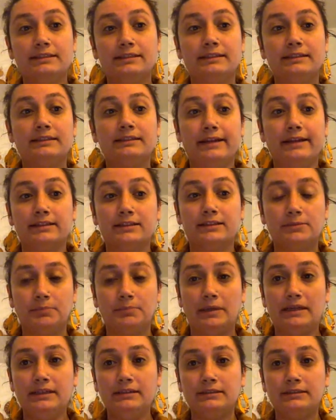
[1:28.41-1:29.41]
in that
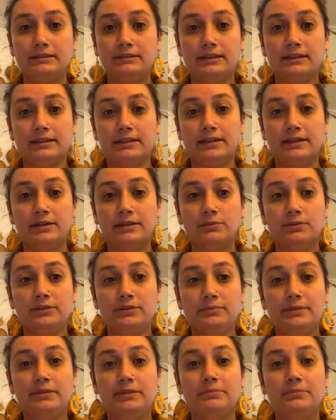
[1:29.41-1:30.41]
space, then it would
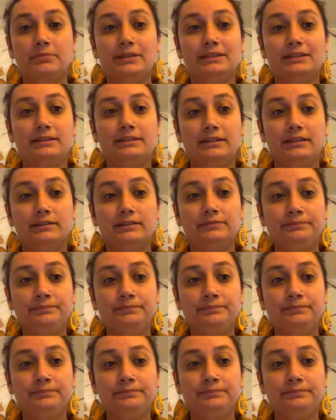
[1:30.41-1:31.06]
be missing